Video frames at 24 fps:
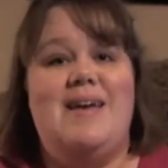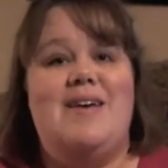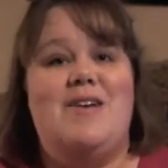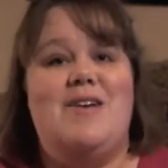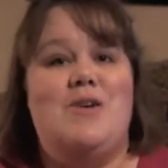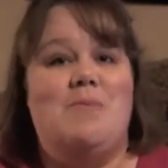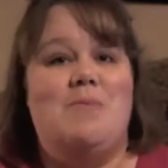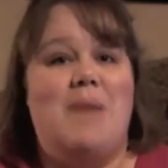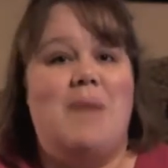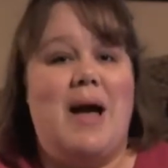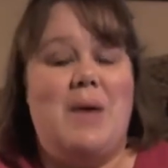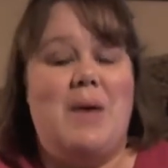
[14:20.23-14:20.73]

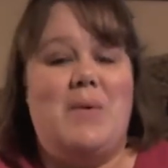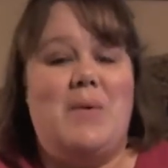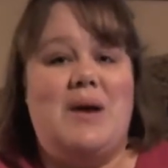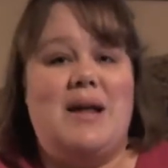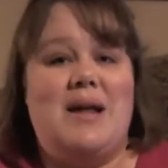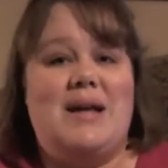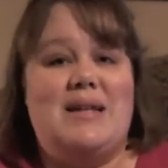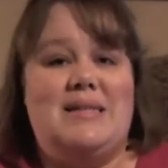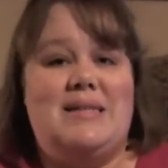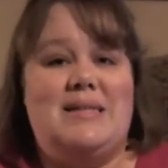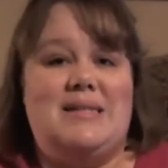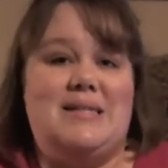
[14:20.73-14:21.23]
you might want to
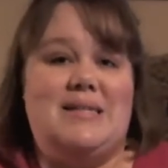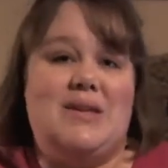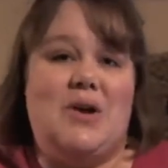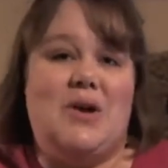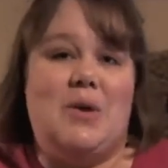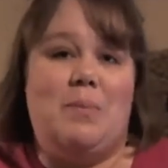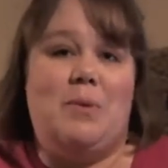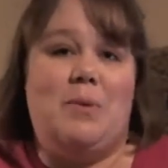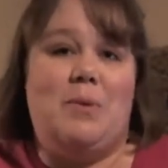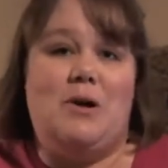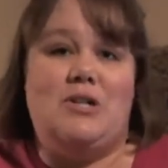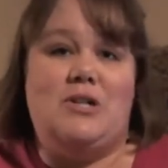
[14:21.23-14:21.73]

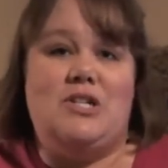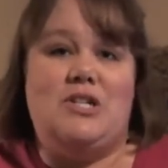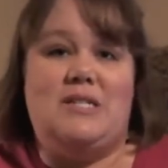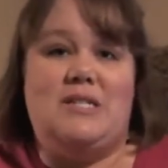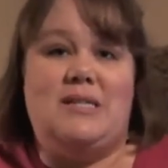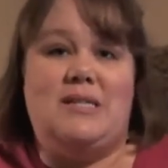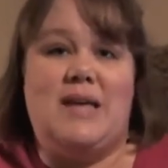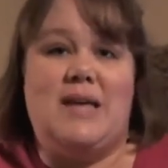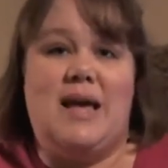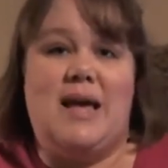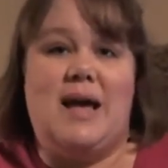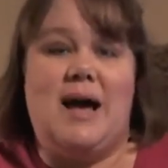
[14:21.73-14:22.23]
consider
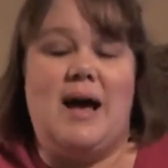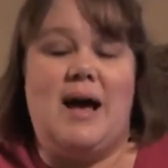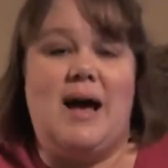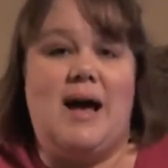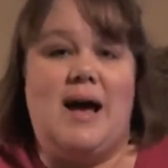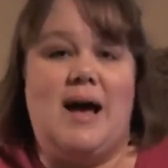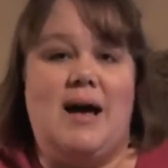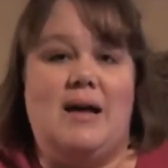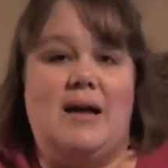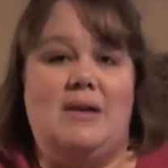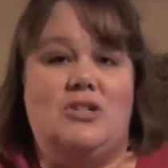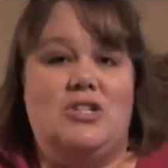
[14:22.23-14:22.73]
purchasing
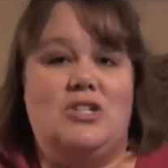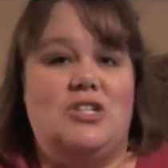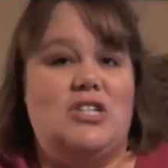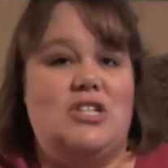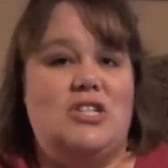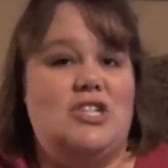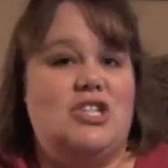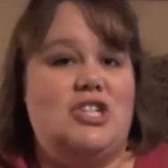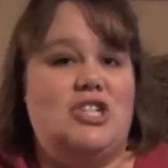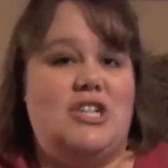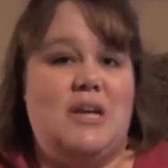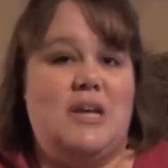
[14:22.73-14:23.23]
just
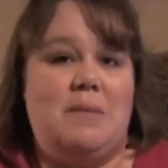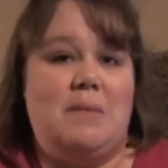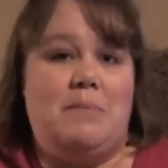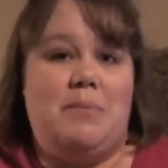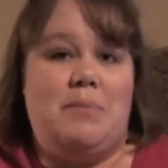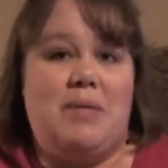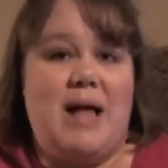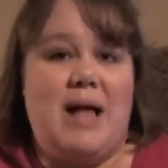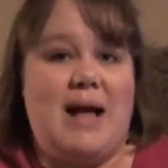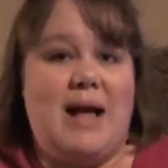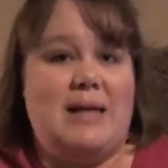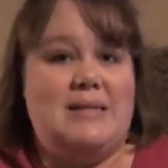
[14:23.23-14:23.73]
a cheap
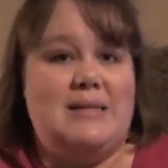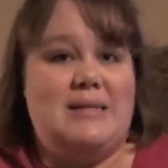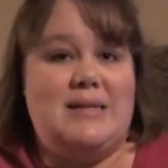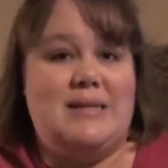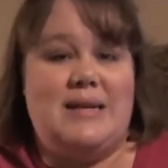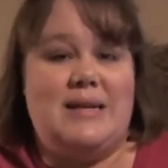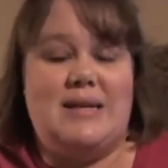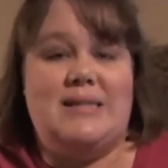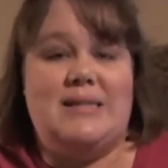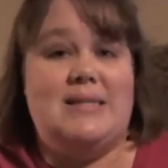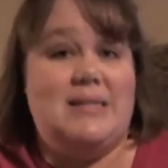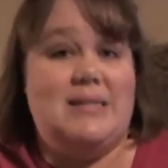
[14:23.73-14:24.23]

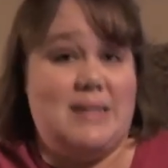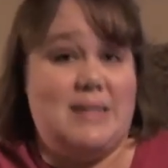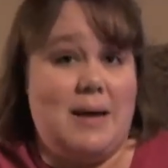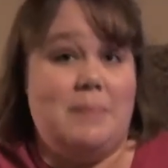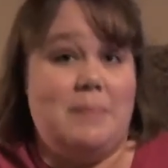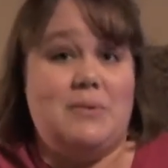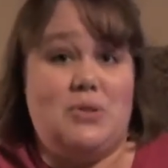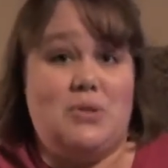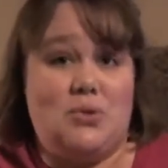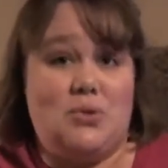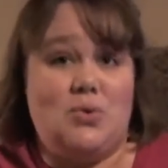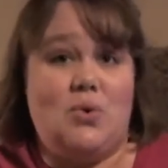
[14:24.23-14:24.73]
plastic step
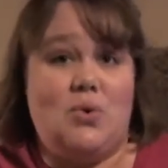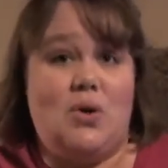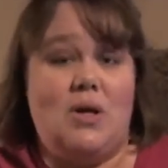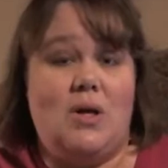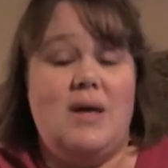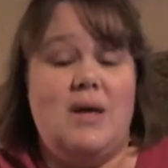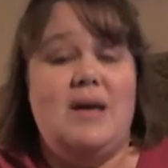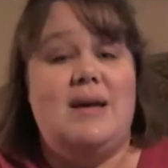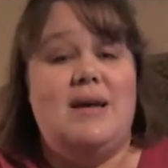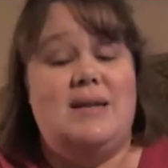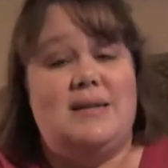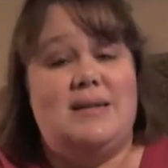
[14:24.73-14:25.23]
stool
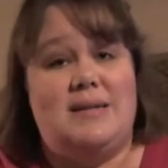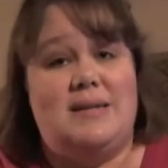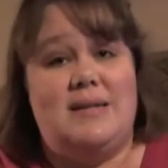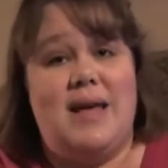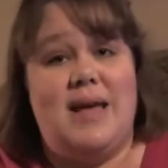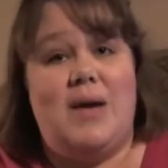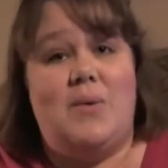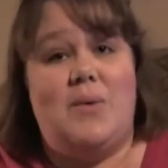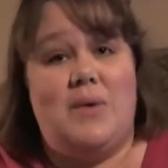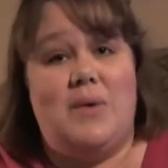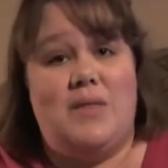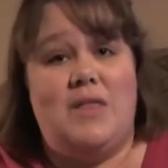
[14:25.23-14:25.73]
to
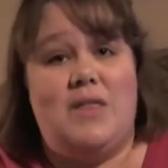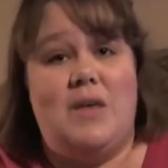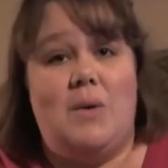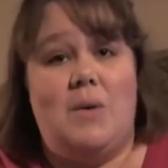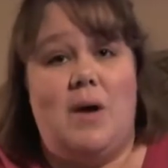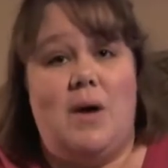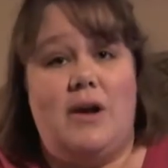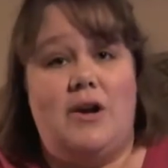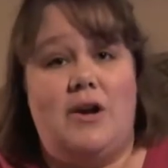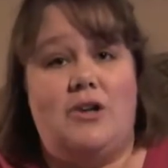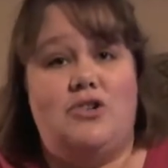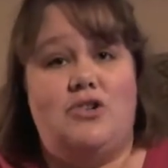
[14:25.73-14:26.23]
take with you
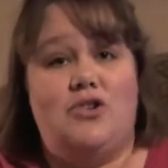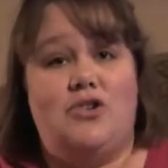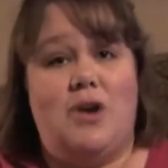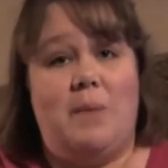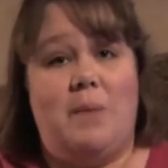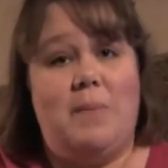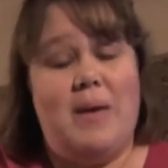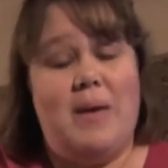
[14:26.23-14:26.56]
on your trip.